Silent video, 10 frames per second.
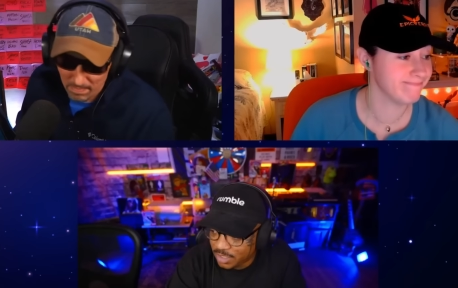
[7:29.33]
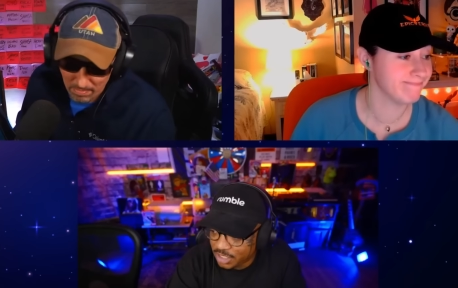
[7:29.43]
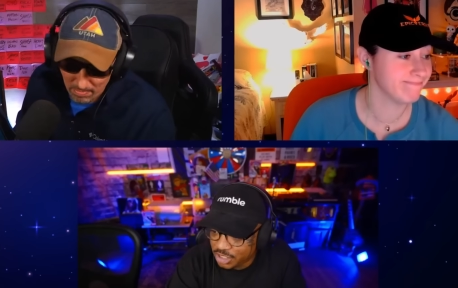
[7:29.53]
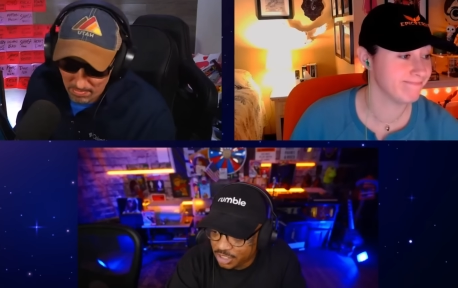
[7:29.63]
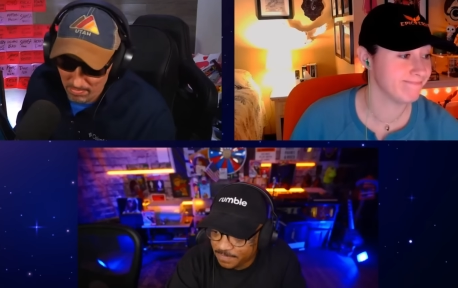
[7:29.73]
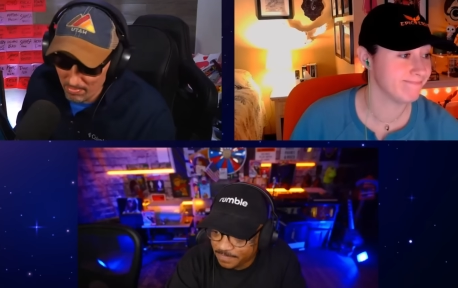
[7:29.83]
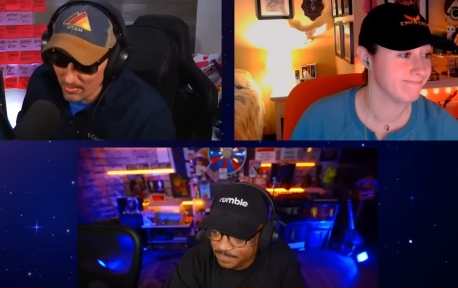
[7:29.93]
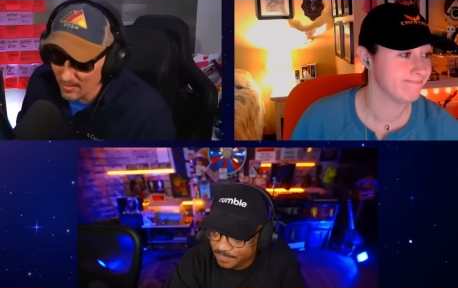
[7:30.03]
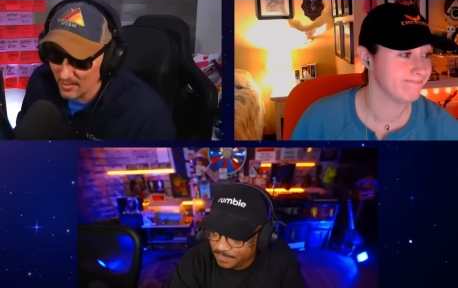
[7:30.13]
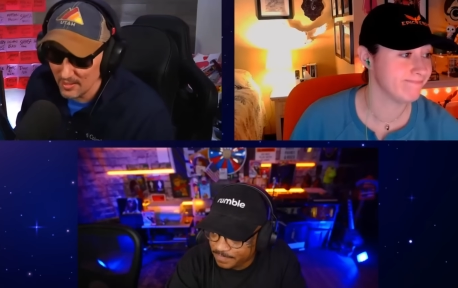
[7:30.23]
Speaker 1: shit.
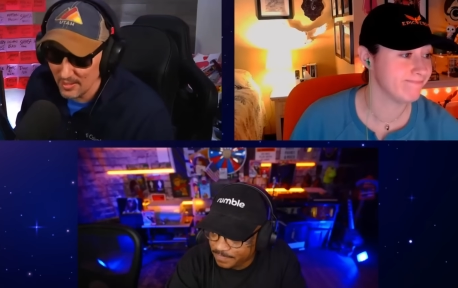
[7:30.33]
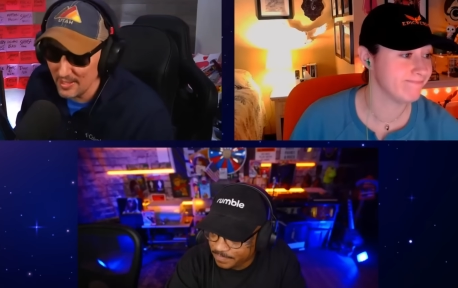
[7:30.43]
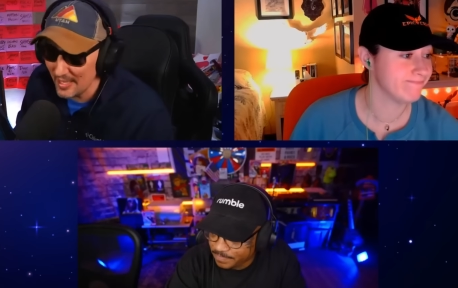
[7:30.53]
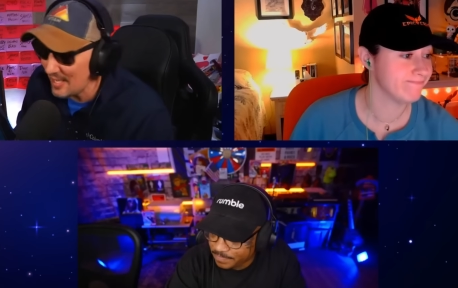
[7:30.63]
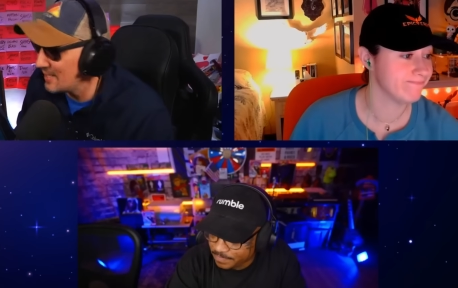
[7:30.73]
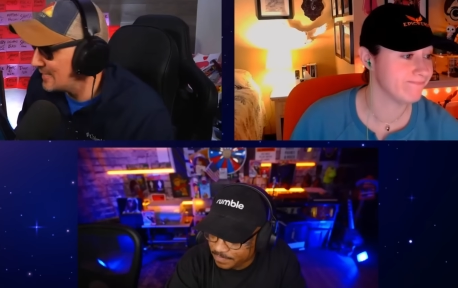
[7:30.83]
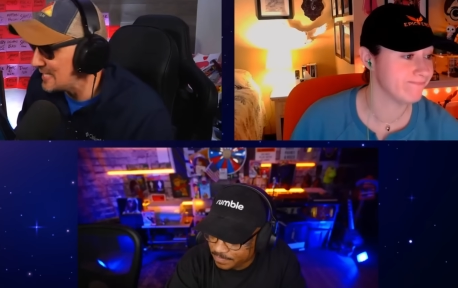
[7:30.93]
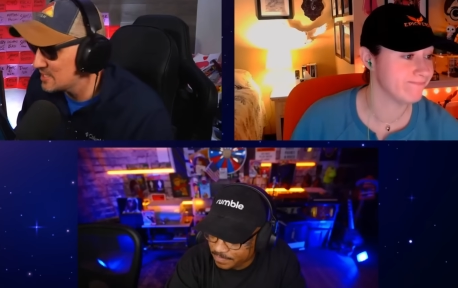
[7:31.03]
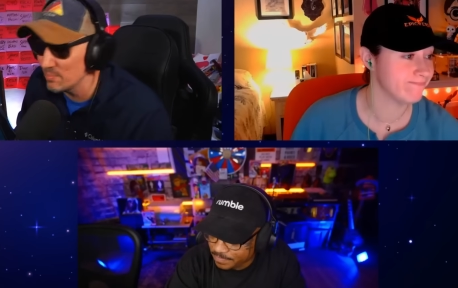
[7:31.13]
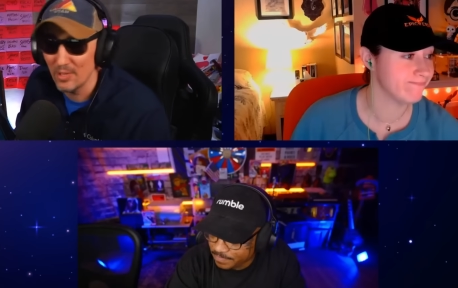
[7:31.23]
And uh,
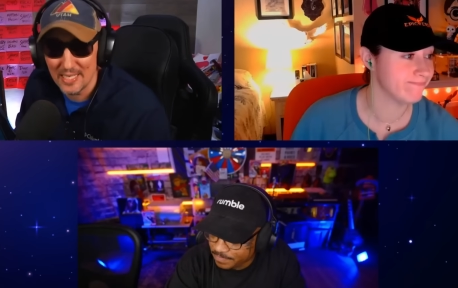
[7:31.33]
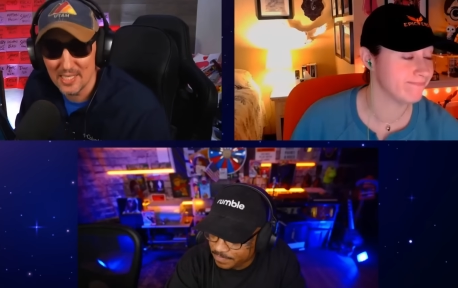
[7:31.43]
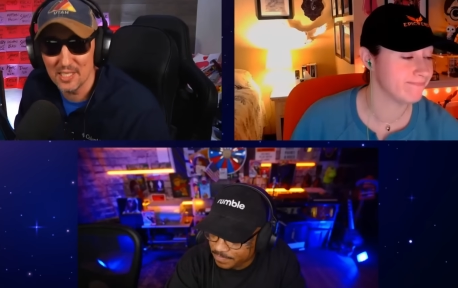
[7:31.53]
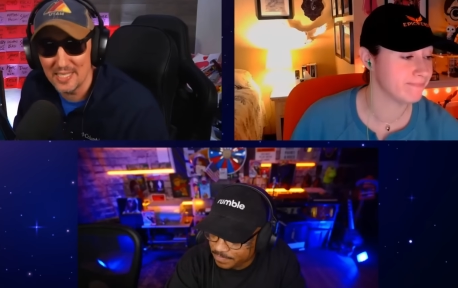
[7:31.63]
that's the that's the